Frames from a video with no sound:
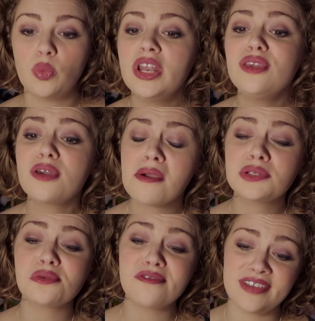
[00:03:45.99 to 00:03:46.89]
So when are you
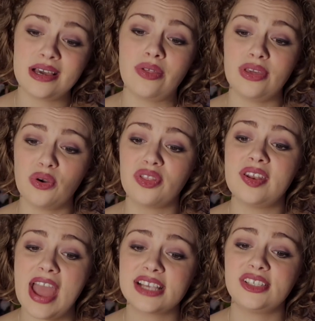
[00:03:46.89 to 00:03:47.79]
going to reveal that you're the
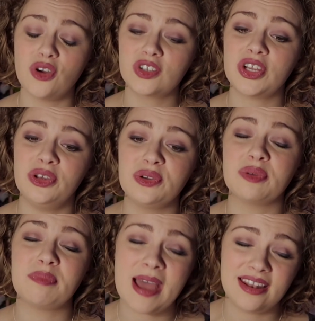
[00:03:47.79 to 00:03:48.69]
next Doctor Who
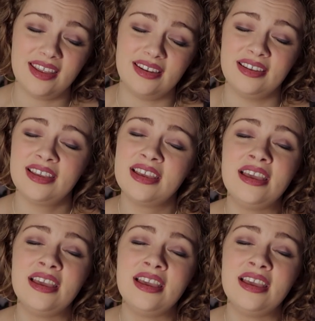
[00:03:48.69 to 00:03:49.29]
companion?